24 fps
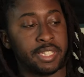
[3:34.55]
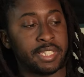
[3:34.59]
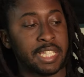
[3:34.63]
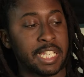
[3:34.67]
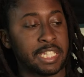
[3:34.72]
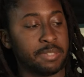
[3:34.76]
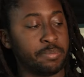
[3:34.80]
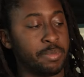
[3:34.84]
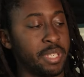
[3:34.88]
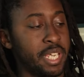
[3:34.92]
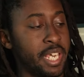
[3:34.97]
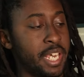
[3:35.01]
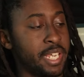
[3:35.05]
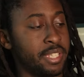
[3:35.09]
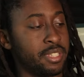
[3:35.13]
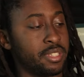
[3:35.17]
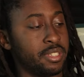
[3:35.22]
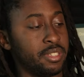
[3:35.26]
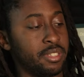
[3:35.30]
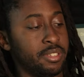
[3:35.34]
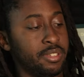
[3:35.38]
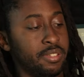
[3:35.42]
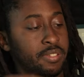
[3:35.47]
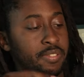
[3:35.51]
They text me
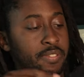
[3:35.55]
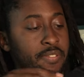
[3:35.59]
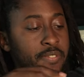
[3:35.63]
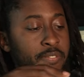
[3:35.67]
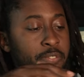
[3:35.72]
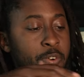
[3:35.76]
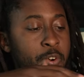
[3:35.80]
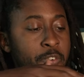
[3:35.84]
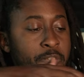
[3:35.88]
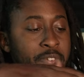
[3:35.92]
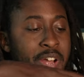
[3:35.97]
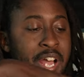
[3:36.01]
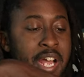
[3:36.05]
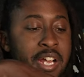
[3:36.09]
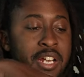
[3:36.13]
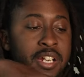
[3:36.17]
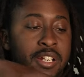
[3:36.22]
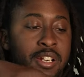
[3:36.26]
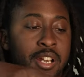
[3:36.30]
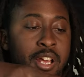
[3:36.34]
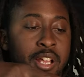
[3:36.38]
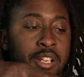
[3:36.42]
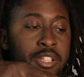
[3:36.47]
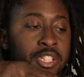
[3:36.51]
extra four five
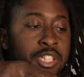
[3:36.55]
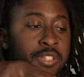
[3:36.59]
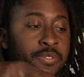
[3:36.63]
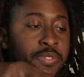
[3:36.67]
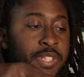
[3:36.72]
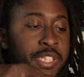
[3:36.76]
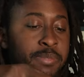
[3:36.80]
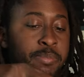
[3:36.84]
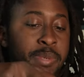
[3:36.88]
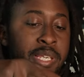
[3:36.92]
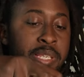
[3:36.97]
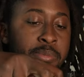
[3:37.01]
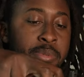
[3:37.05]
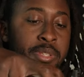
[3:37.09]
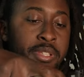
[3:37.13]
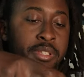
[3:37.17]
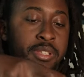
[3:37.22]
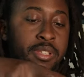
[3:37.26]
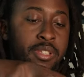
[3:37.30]
hundred dollars just for this baby